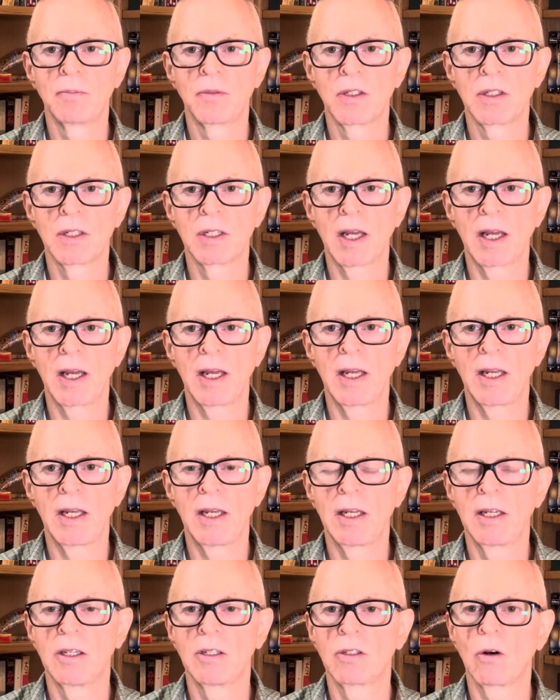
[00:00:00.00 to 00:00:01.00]
Today
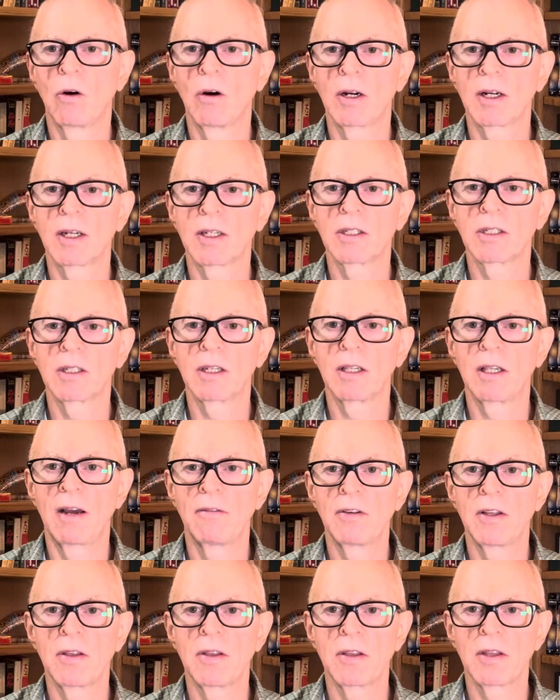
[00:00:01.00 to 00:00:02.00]
is August
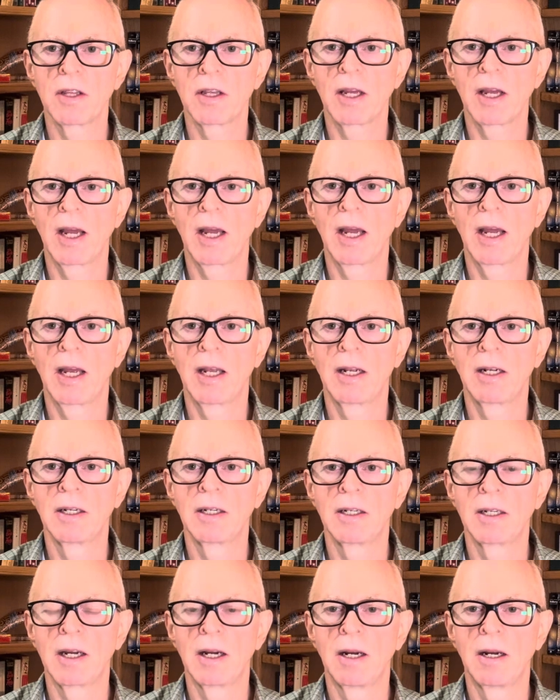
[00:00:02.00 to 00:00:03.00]
11th,
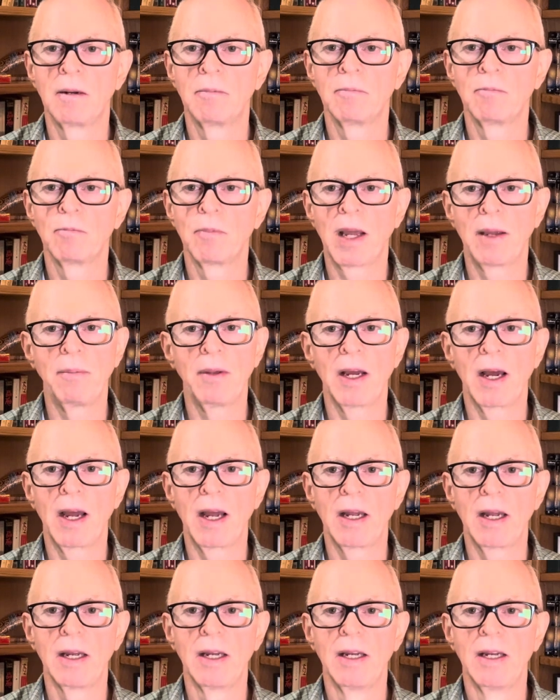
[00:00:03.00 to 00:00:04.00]
and maybe
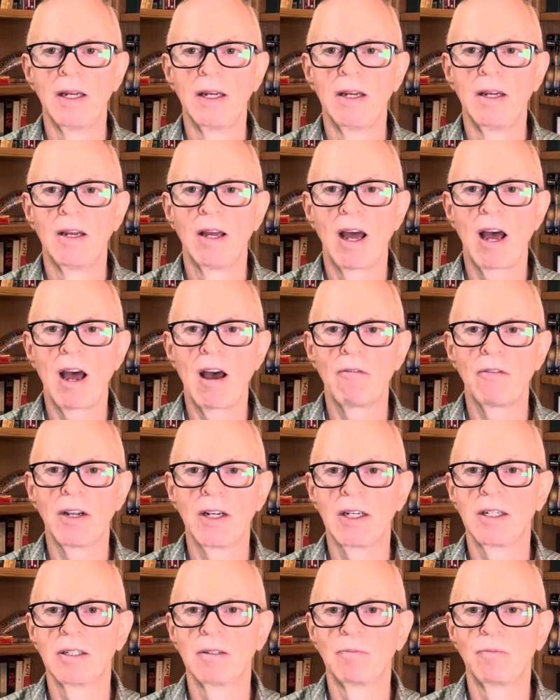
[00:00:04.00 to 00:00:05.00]
I
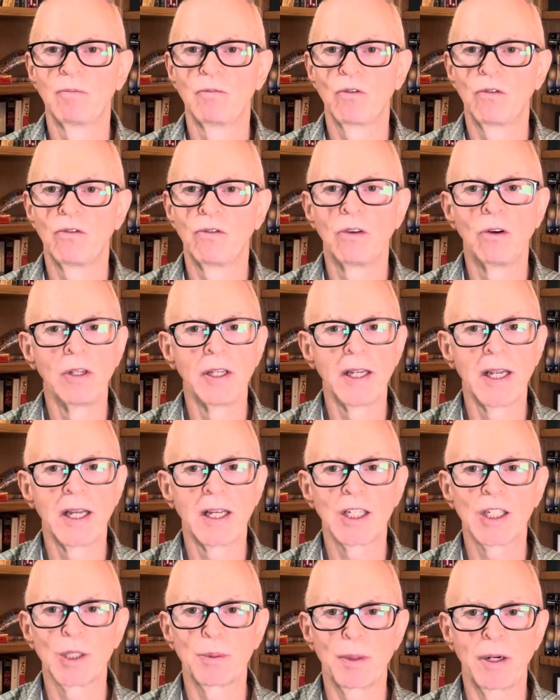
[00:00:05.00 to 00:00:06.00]
haven't fully
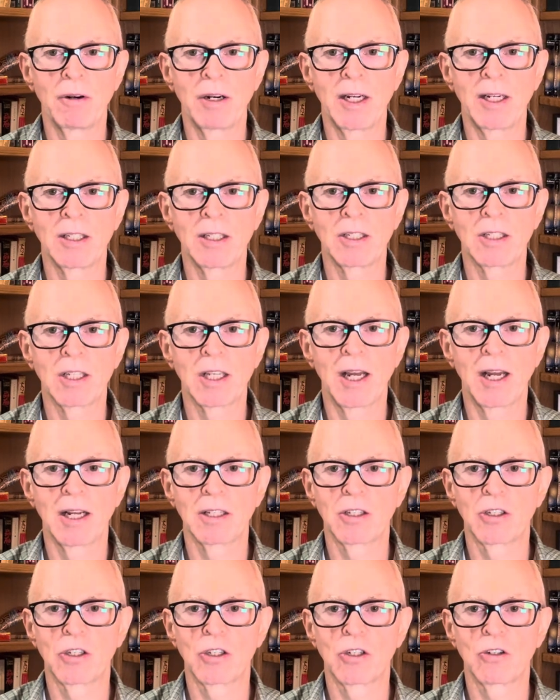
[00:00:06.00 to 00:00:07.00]
experienced
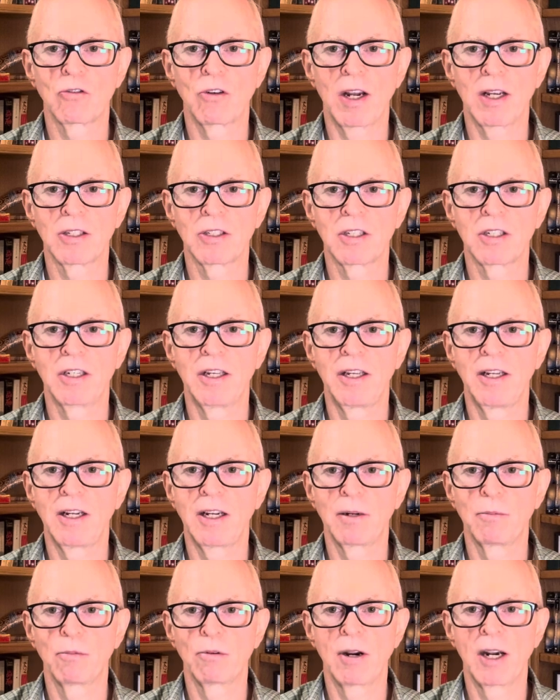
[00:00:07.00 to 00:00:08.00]
that stress
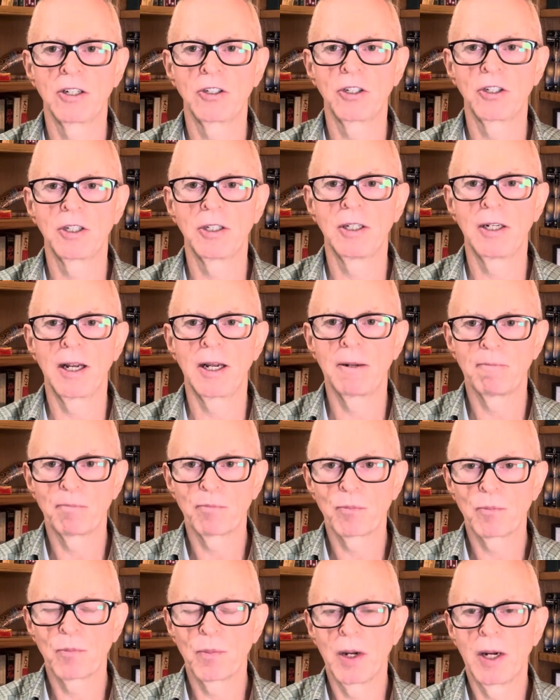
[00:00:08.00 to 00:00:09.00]
decompression yet.
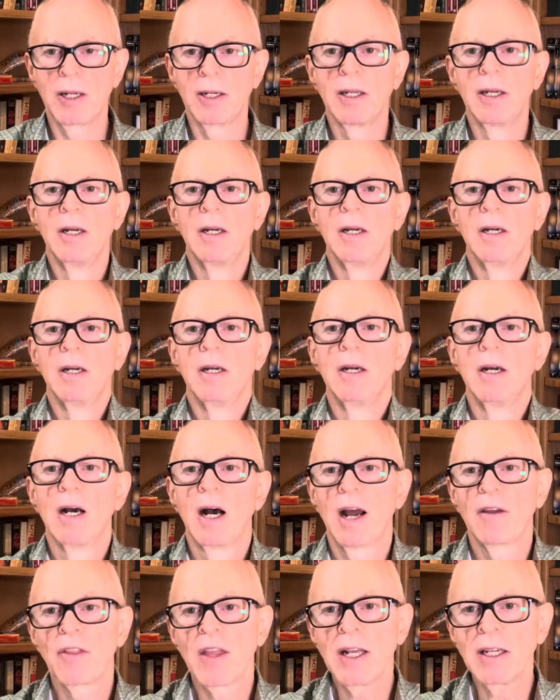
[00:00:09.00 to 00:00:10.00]
But
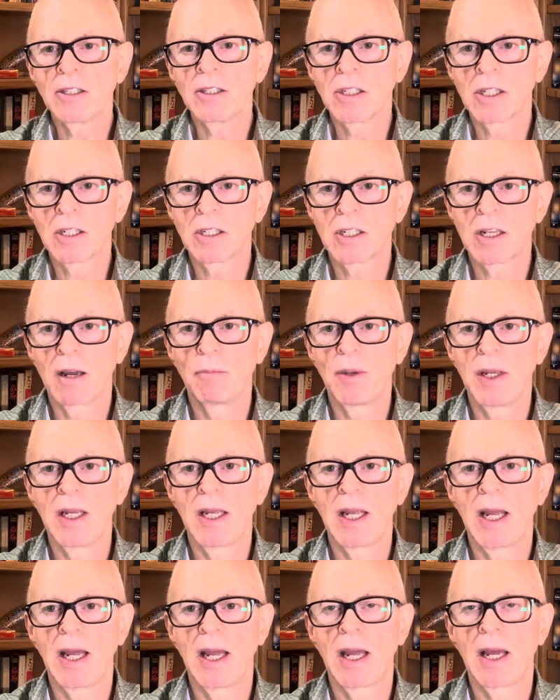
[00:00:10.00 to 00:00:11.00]
I think since I
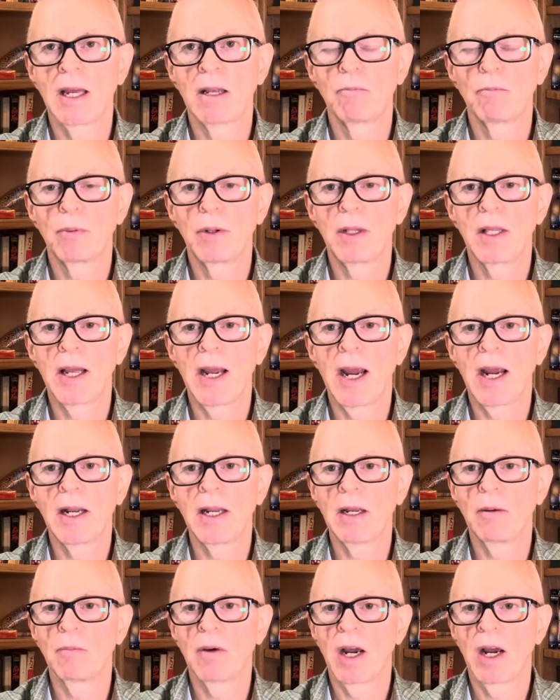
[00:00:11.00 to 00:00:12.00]
began
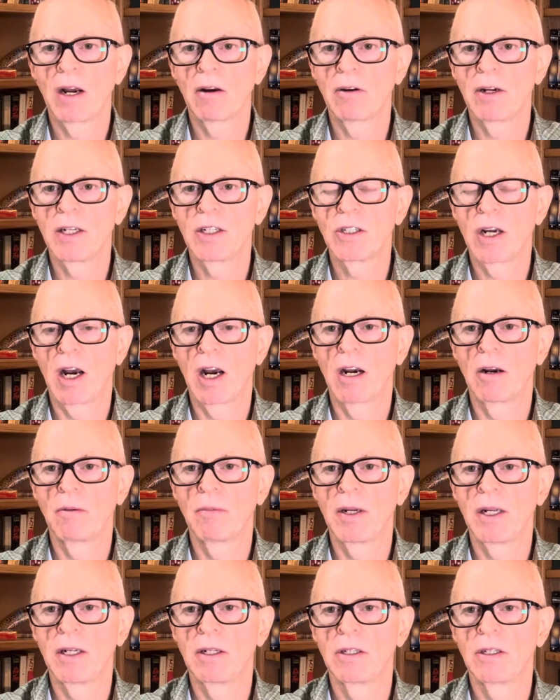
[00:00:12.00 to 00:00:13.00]
planning my
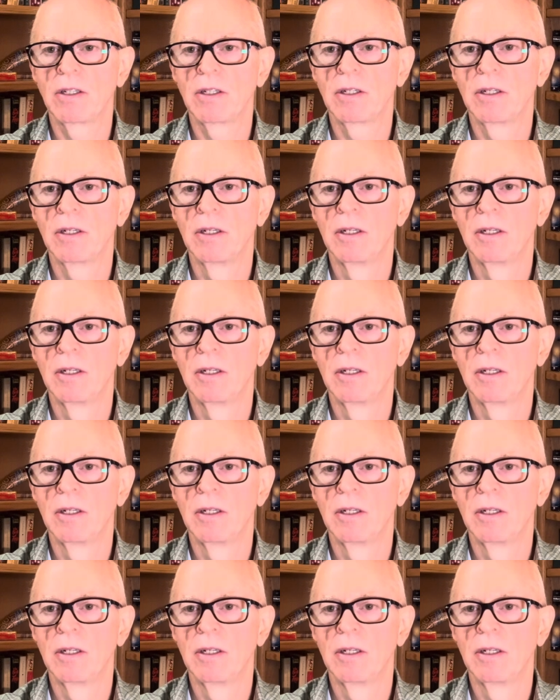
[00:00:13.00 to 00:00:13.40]
retirement,